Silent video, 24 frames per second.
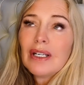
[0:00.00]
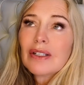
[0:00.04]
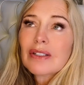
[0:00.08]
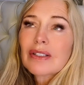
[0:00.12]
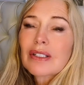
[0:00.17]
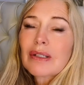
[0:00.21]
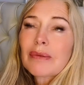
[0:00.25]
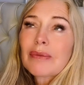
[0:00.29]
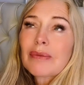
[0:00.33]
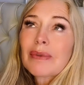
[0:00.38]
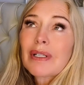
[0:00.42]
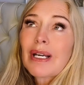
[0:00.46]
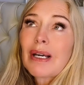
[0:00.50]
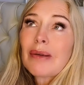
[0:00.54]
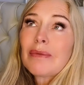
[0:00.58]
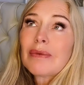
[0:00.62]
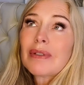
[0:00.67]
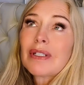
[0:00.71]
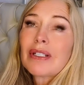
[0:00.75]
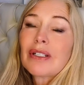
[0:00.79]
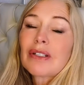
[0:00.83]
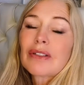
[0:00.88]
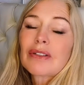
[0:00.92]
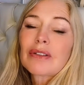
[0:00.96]
sometimes
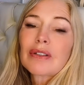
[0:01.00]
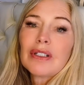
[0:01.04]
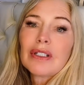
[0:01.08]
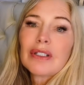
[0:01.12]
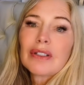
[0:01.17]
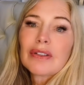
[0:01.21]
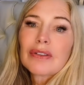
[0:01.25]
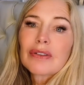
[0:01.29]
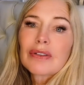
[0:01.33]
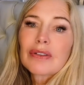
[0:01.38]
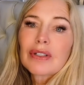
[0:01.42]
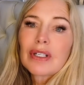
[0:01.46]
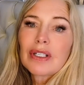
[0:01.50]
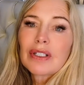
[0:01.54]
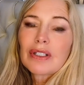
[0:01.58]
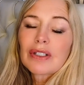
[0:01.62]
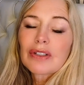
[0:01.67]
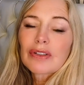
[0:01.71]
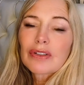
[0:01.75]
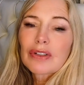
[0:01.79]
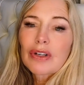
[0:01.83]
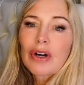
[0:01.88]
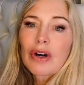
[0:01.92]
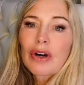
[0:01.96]
it is it is it
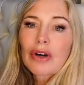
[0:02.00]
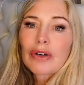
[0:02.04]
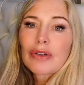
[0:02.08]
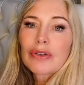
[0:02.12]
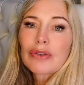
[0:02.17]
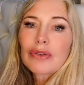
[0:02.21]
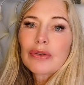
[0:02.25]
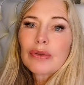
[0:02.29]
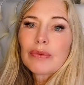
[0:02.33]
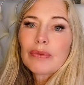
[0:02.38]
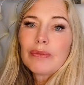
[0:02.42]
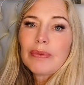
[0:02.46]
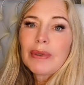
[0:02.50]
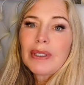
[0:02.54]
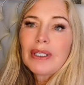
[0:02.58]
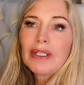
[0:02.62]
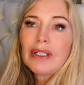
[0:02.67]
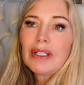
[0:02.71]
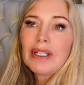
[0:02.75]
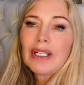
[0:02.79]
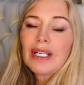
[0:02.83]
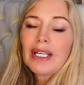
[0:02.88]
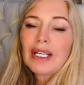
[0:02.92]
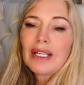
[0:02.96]
is hard to
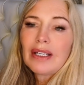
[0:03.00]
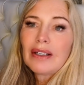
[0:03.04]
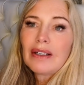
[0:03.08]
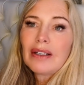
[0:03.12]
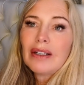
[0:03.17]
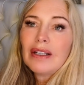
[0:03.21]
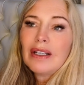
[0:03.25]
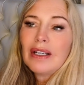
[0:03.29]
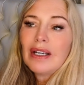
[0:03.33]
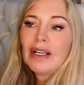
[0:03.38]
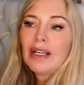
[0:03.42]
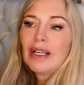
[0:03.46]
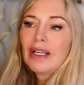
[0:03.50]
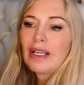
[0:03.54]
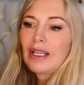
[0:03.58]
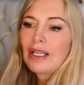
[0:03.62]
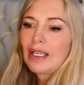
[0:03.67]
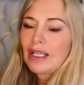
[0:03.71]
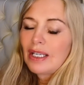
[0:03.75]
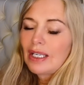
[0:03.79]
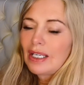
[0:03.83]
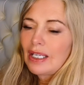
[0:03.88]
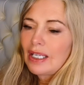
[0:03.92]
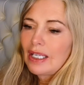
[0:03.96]
be in
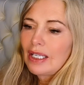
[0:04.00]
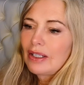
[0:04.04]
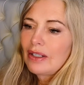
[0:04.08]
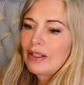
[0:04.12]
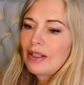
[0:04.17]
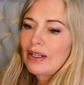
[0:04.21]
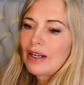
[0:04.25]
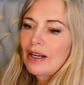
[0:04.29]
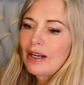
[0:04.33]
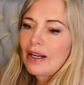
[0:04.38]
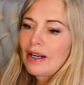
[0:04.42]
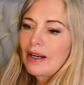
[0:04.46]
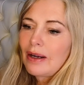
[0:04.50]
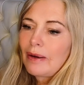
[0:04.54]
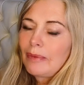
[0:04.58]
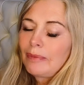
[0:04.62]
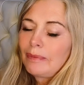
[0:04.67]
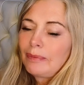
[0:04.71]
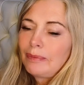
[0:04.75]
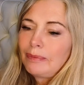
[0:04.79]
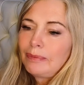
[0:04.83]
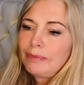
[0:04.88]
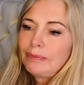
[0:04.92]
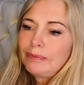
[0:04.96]
in
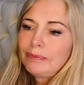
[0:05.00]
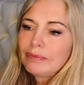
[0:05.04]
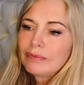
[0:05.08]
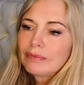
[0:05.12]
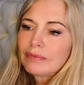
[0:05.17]
um,